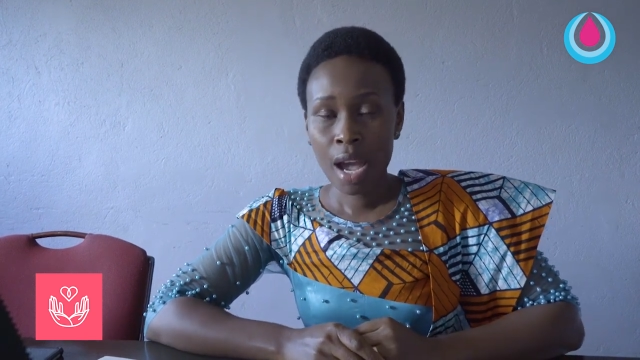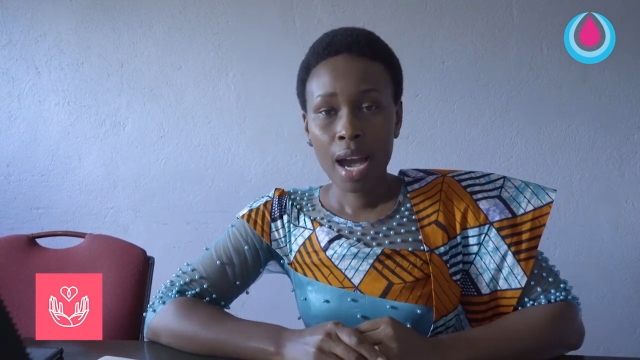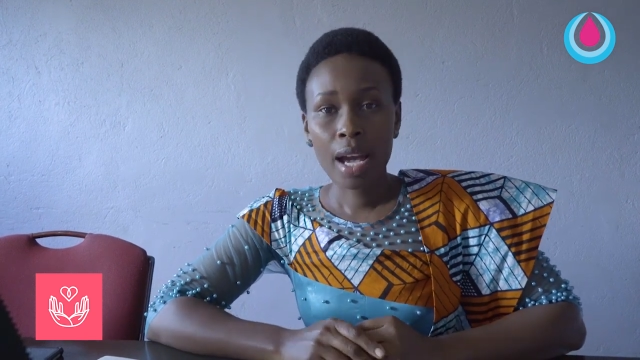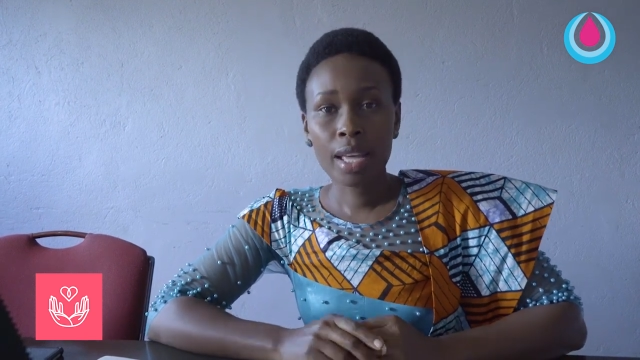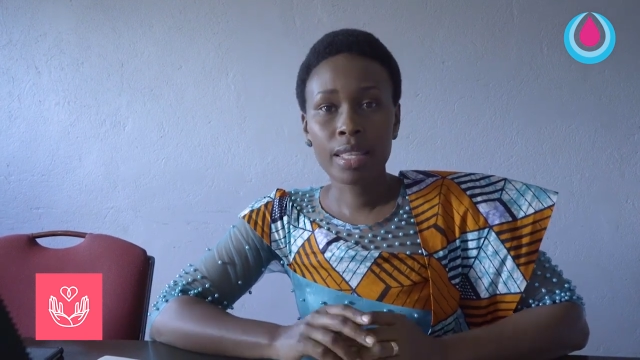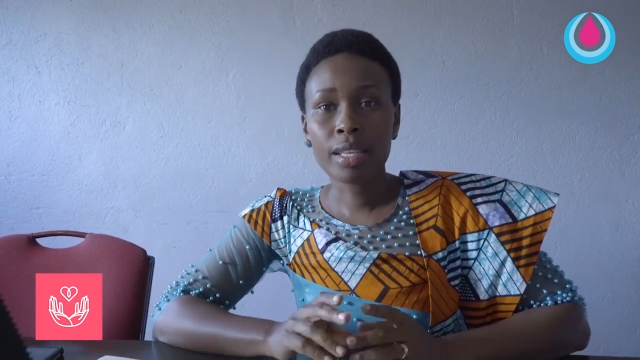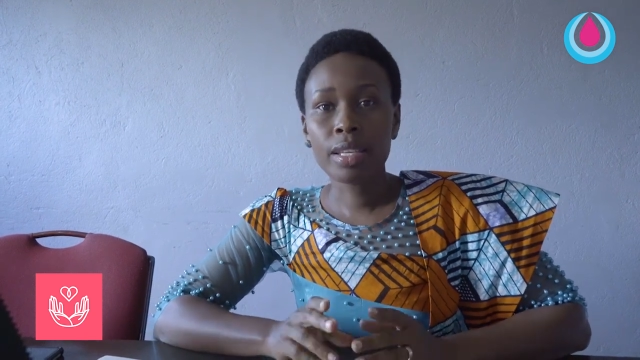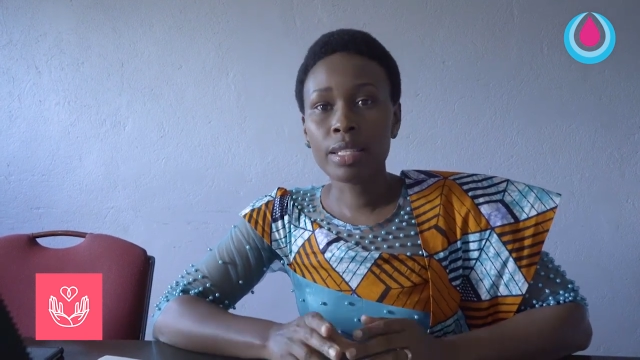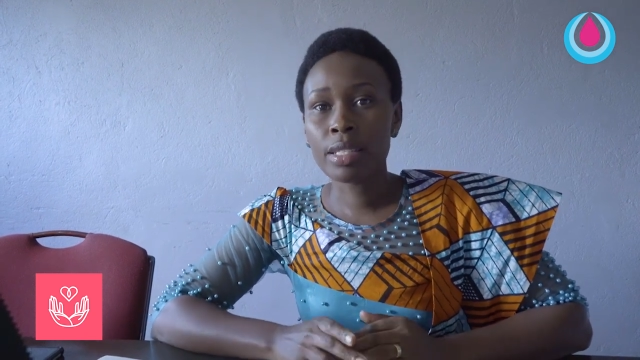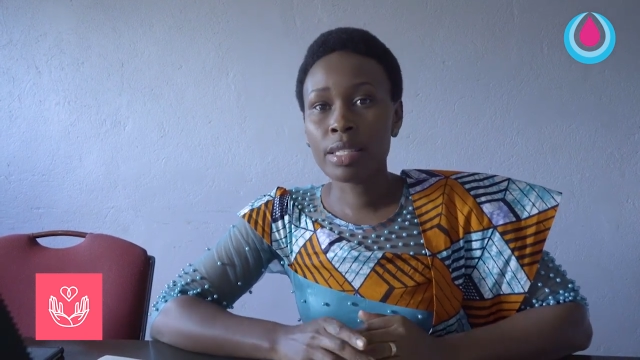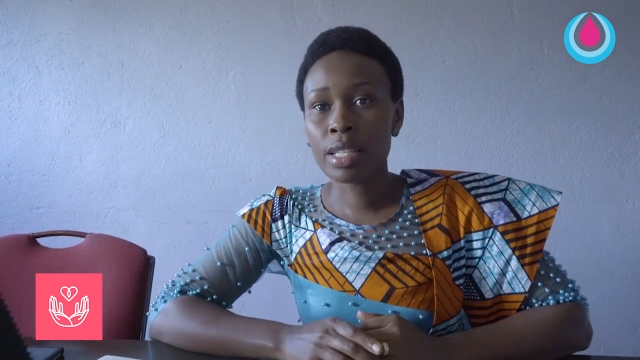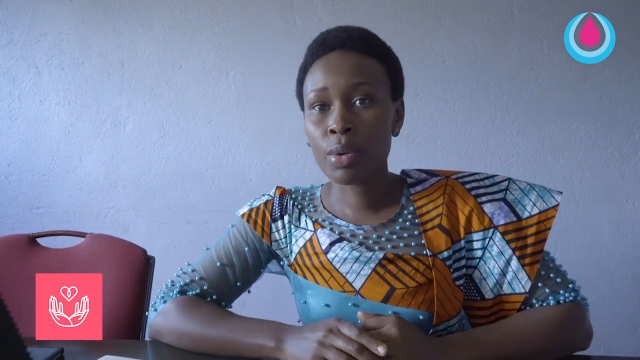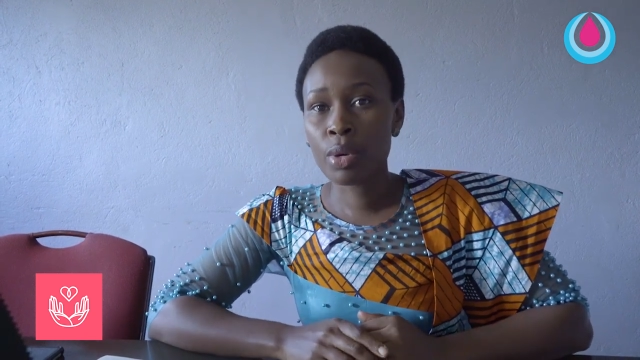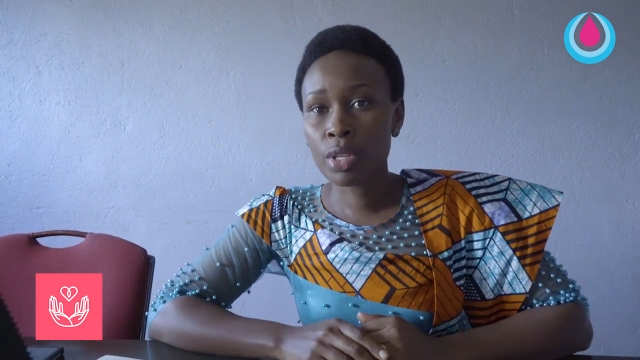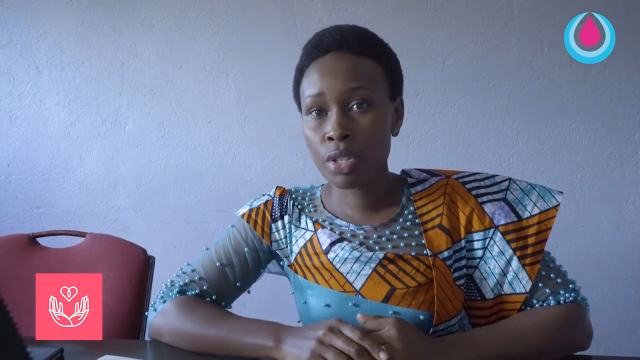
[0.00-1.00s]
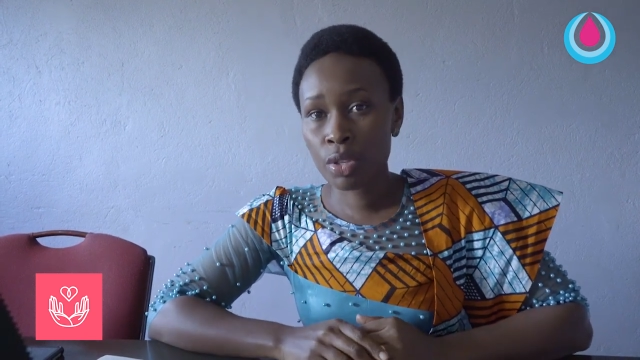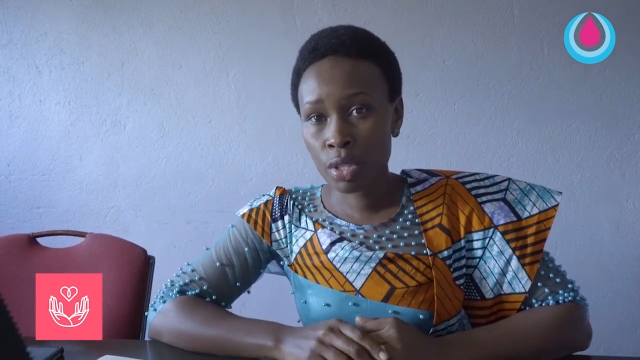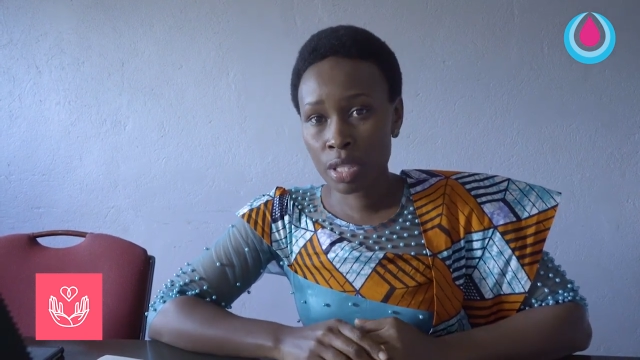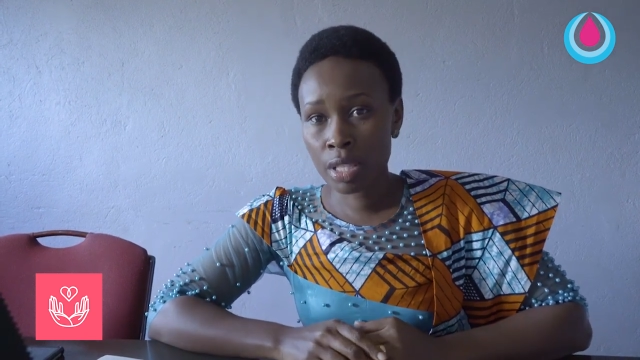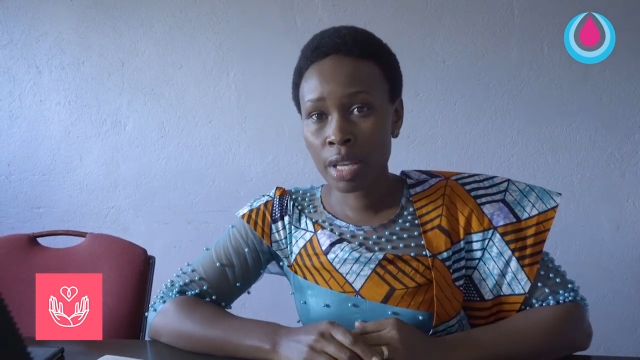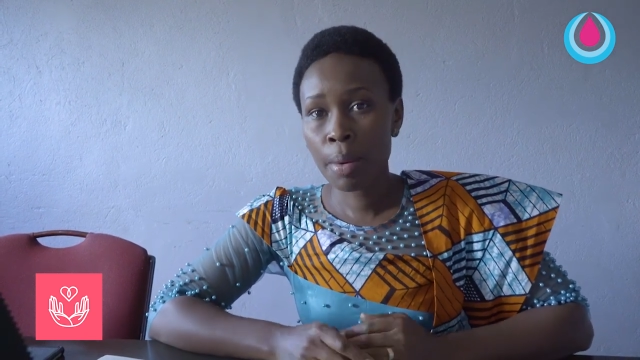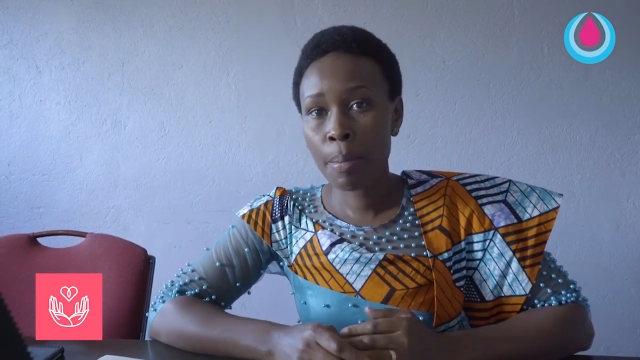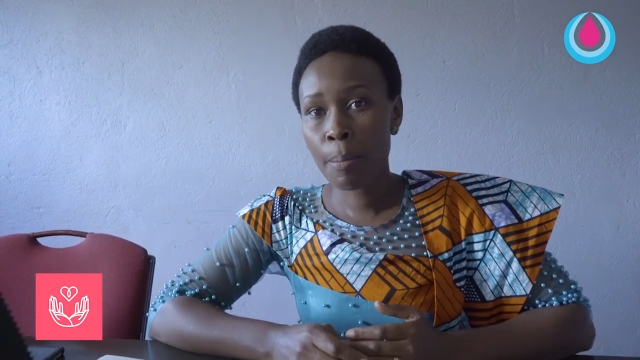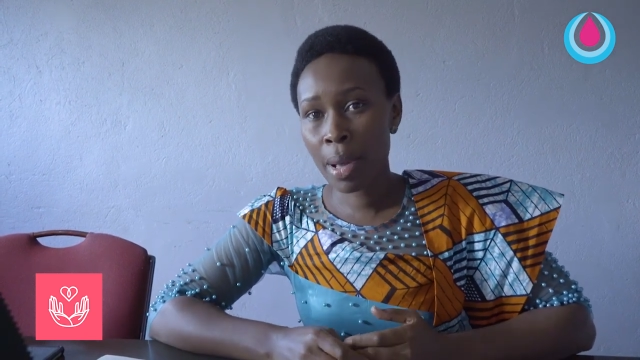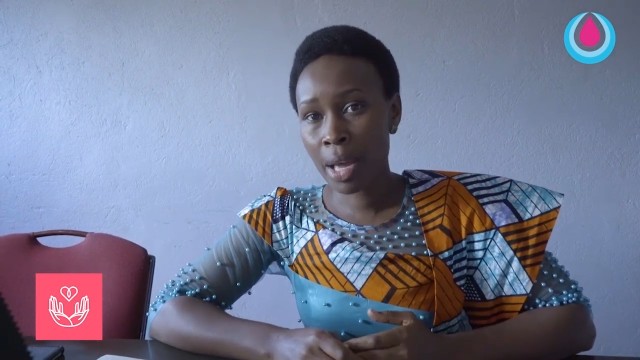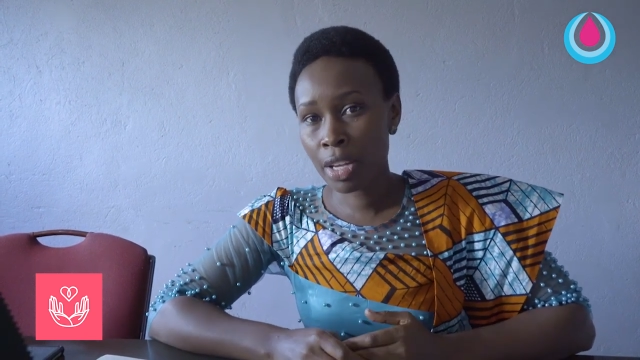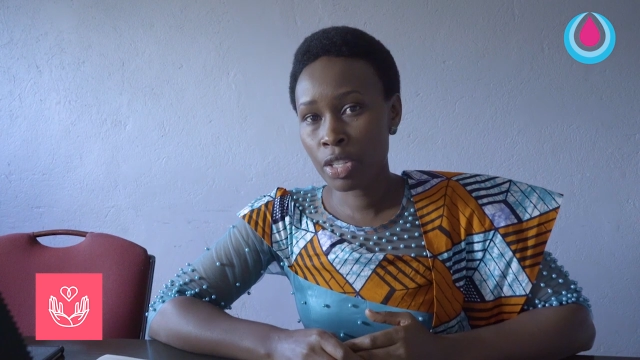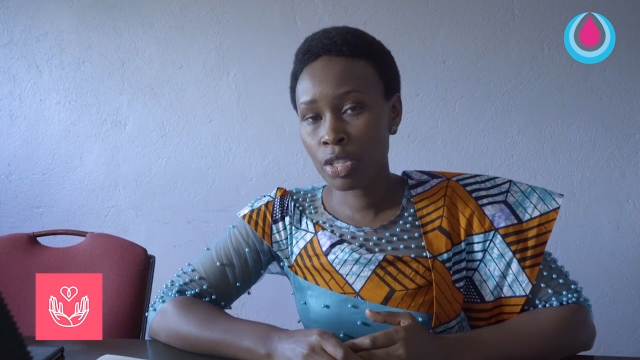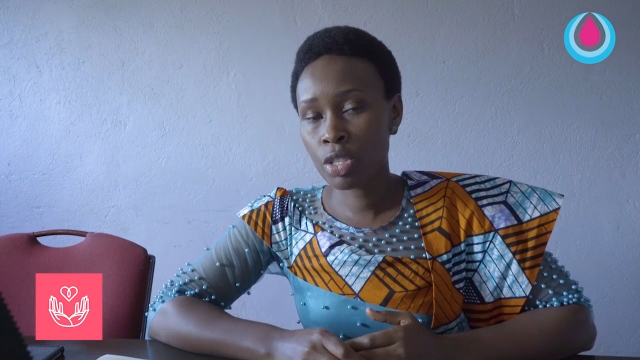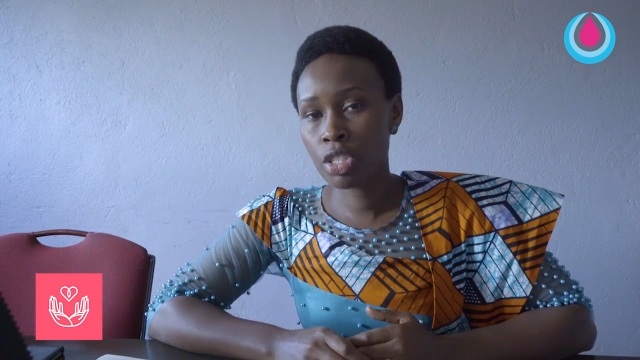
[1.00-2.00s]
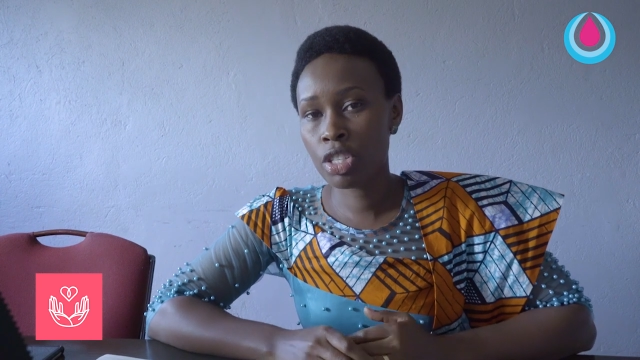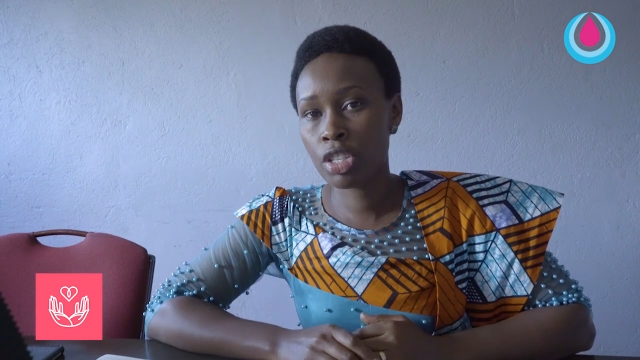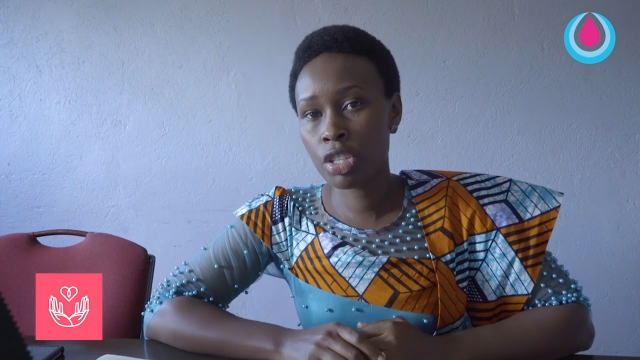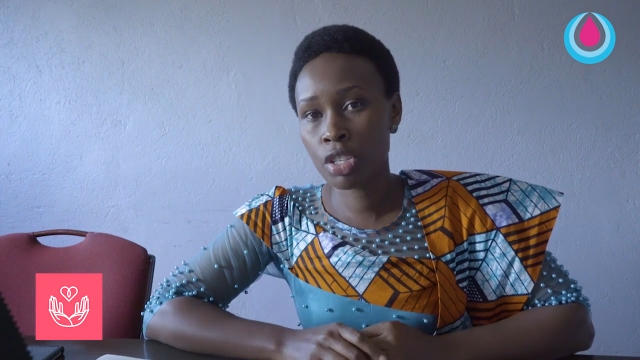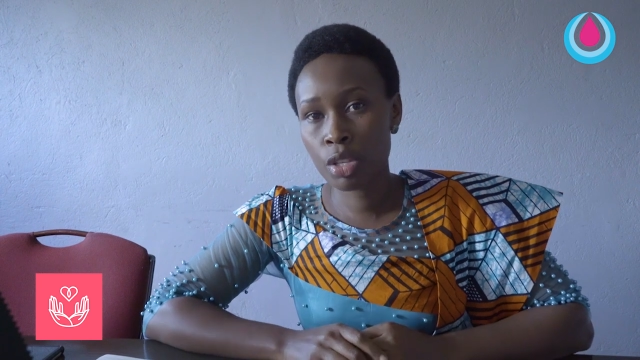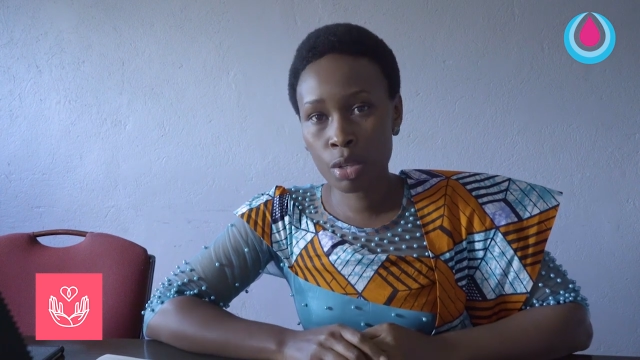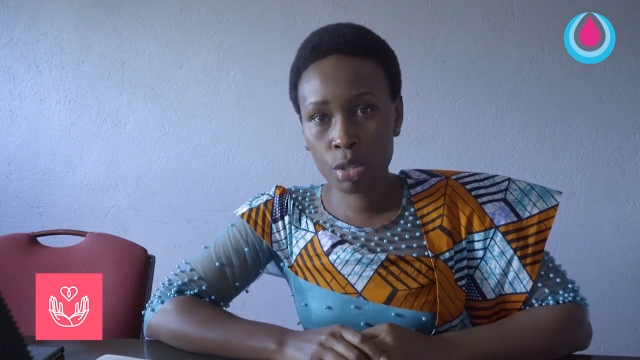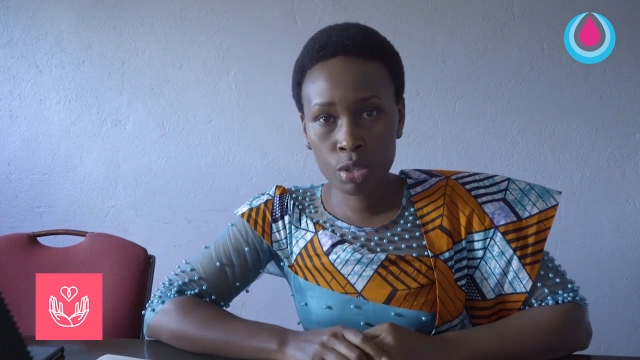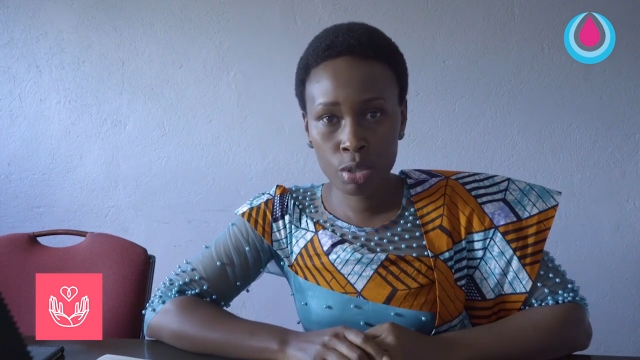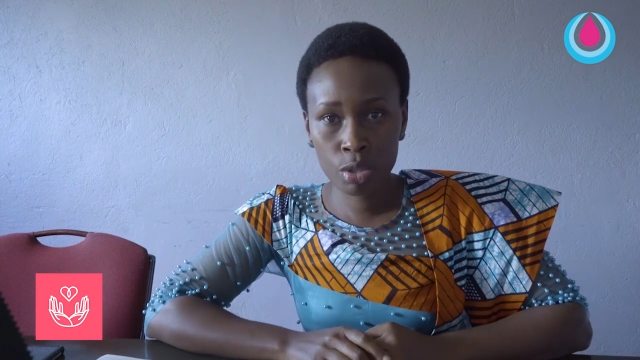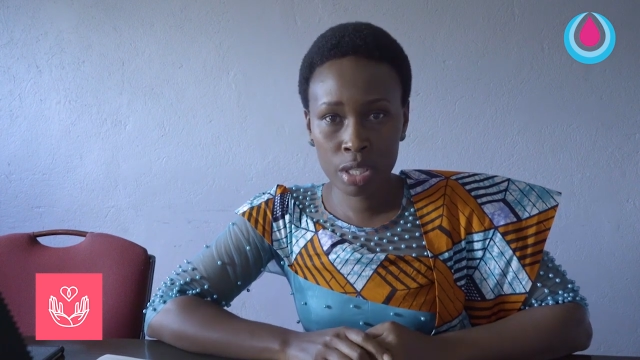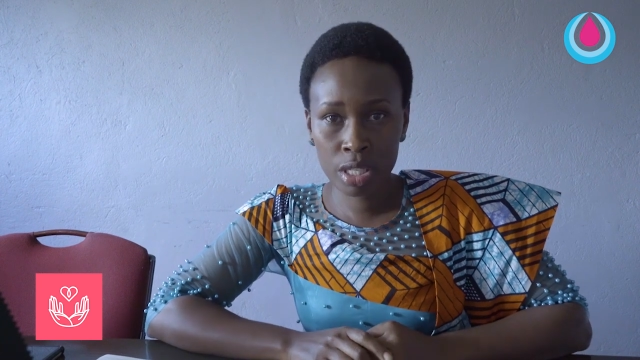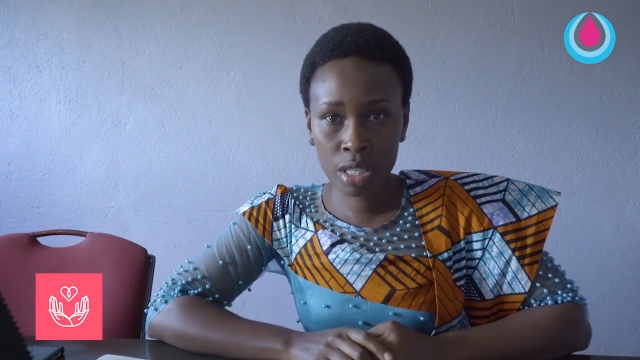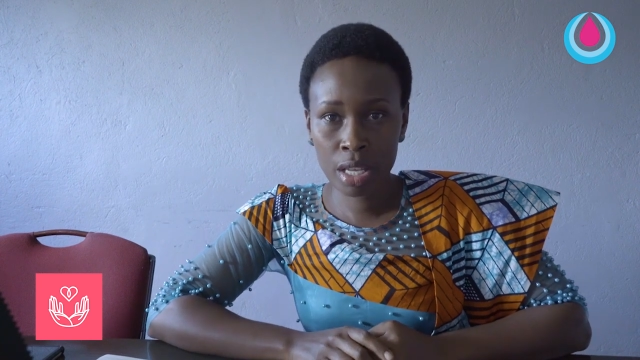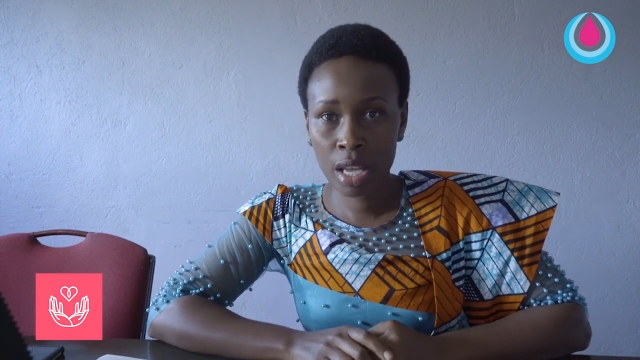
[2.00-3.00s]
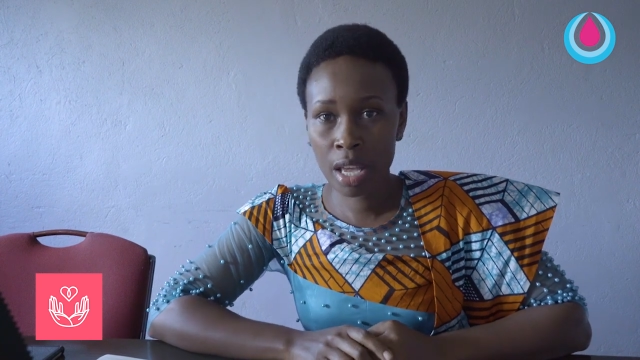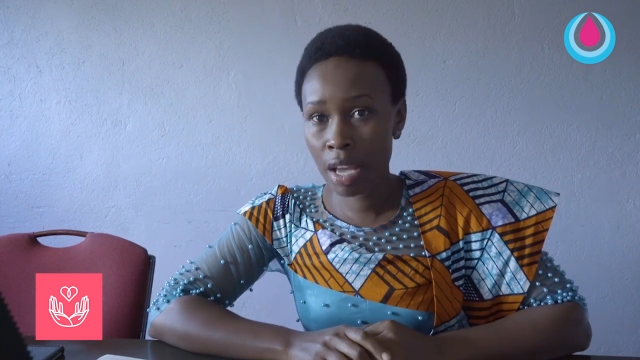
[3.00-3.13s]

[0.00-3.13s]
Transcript: I think it is our duty, my duty, your duty,